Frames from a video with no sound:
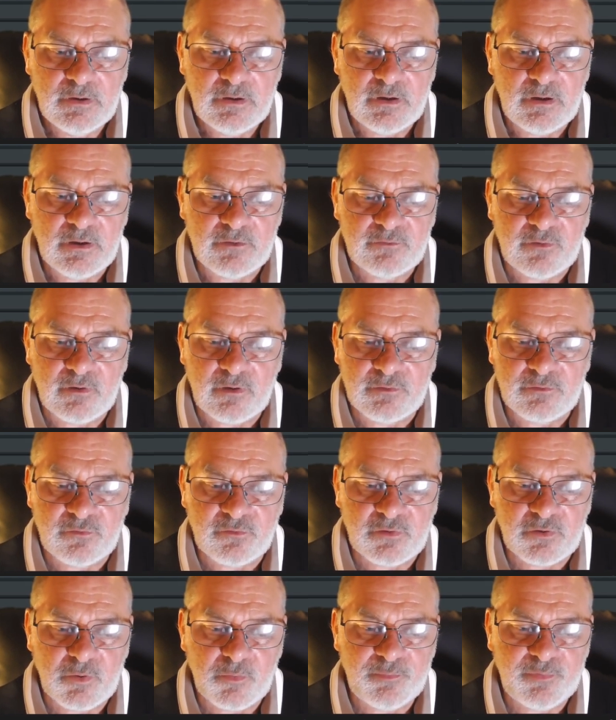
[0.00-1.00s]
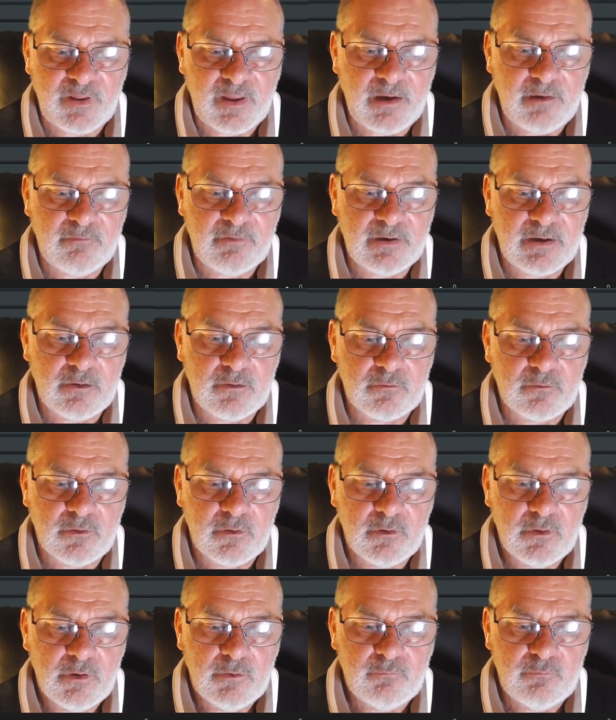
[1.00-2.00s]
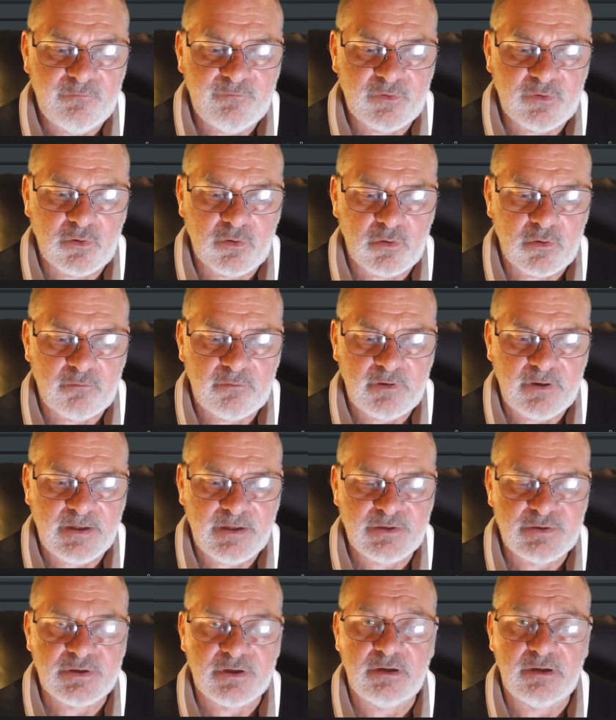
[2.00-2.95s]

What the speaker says: is I'm just going to play around with the colour range